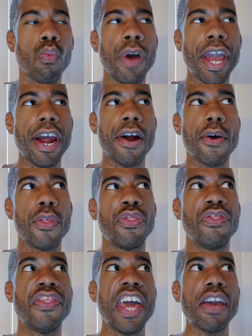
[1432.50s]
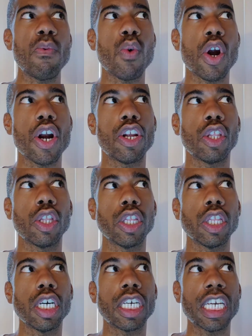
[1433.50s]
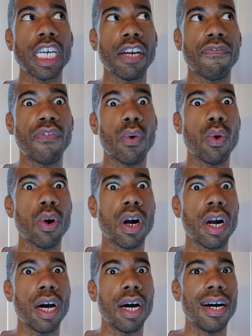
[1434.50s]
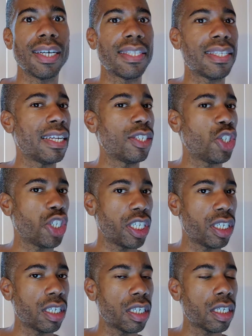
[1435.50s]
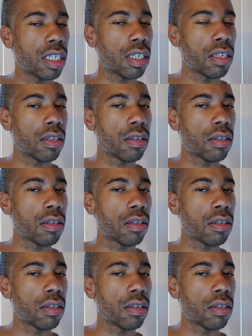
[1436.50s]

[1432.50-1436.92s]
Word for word: where they weren't looking for attention